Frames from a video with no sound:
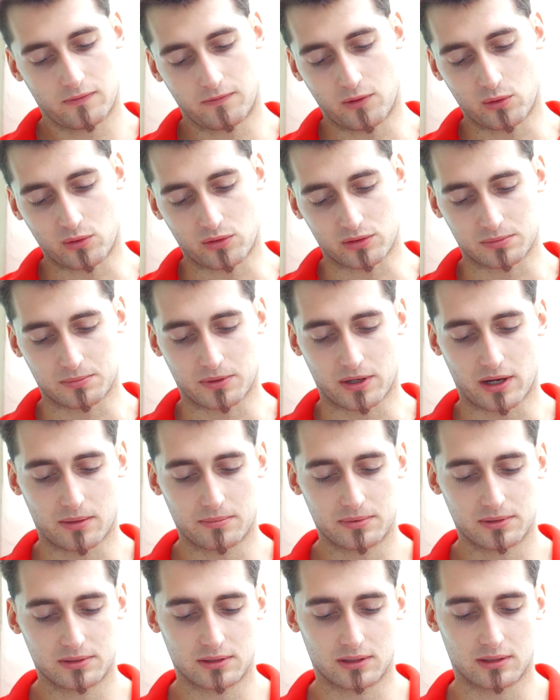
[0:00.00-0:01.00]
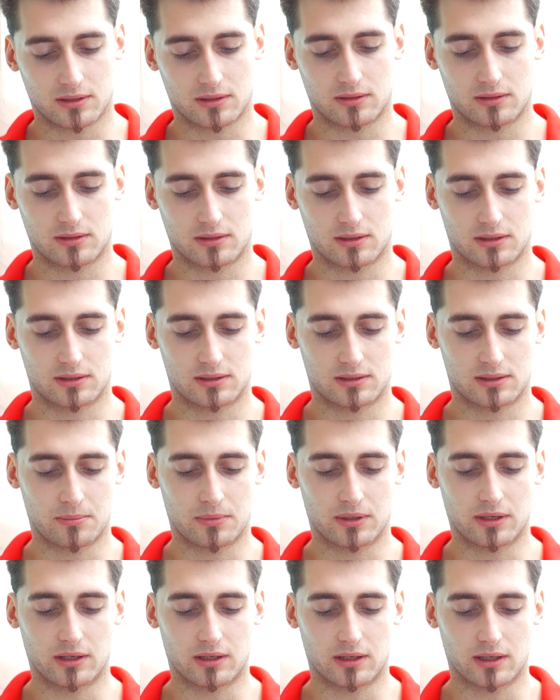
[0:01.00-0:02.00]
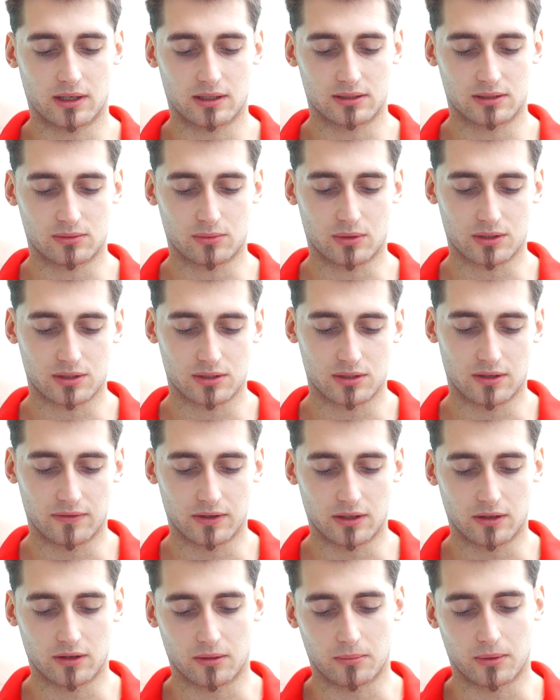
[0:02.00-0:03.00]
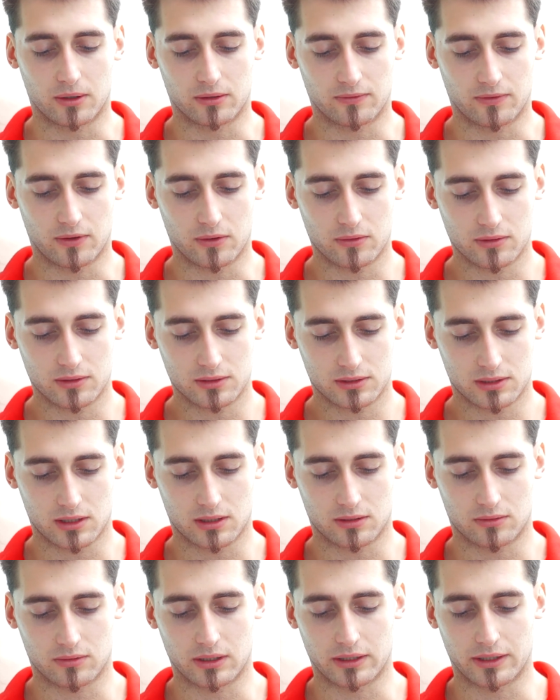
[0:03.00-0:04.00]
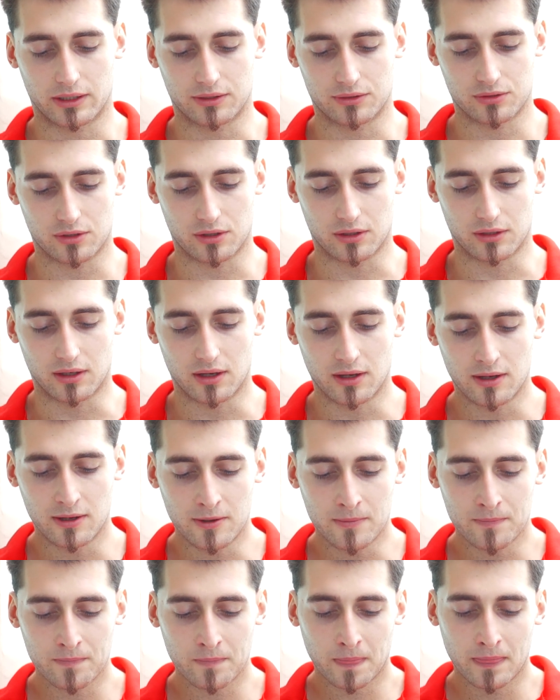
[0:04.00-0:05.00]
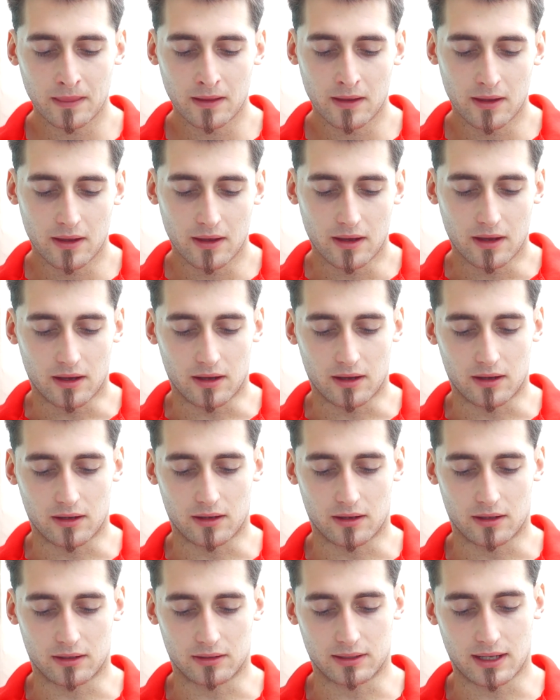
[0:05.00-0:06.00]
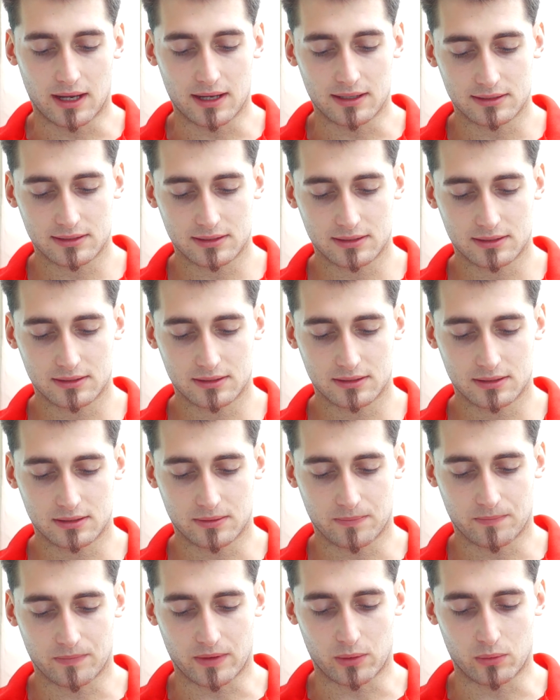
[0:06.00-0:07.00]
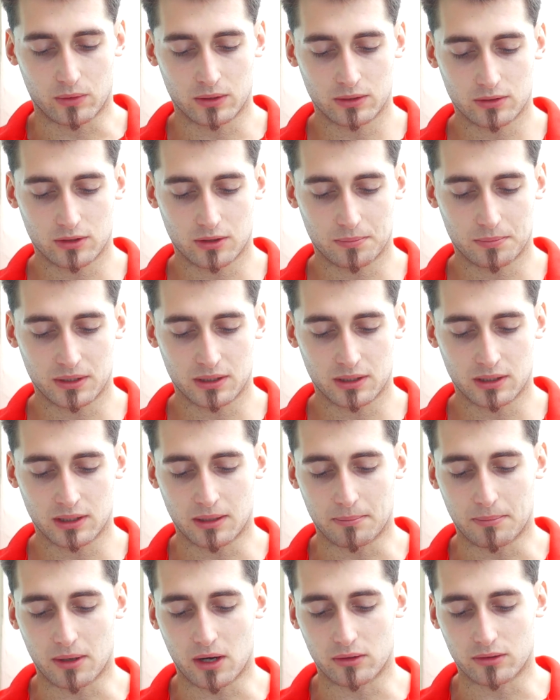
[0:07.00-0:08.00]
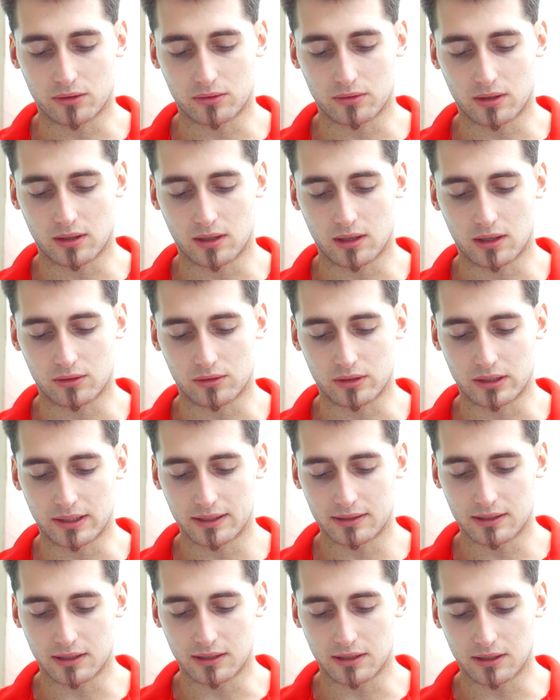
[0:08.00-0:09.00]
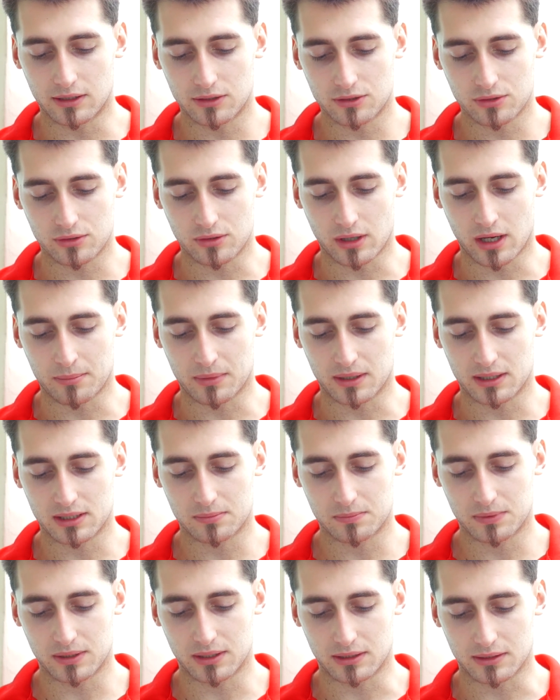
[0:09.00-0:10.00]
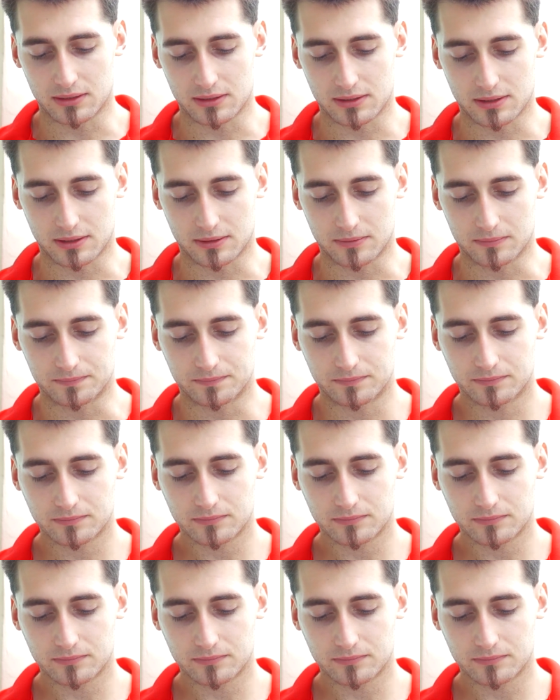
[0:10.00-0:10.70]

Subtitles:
focus, perhaps, because somebody has watched the video about focus and really enjoyed, and asks, I want your opinion about a related issue I'm experiencing.